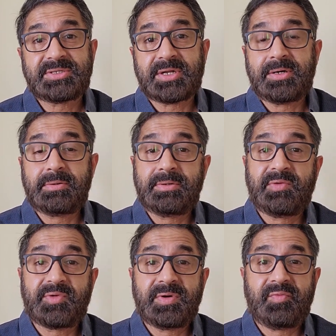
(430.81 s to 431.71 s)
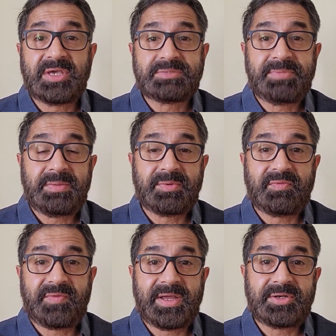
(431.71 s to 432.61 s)
There are different ways people
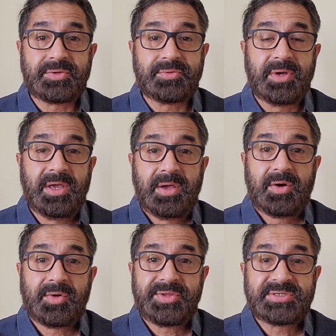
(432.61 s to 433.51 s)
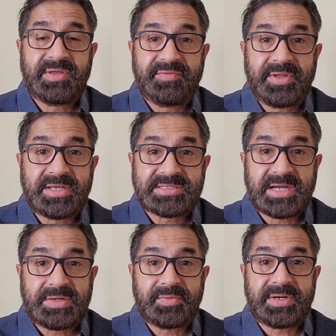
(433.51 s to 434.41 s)
find to do all these nefarious
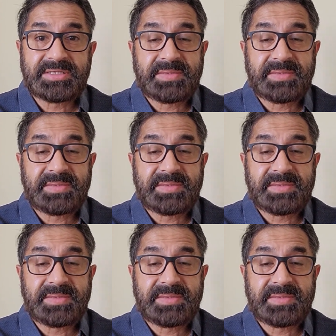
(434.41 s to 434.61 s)
activities.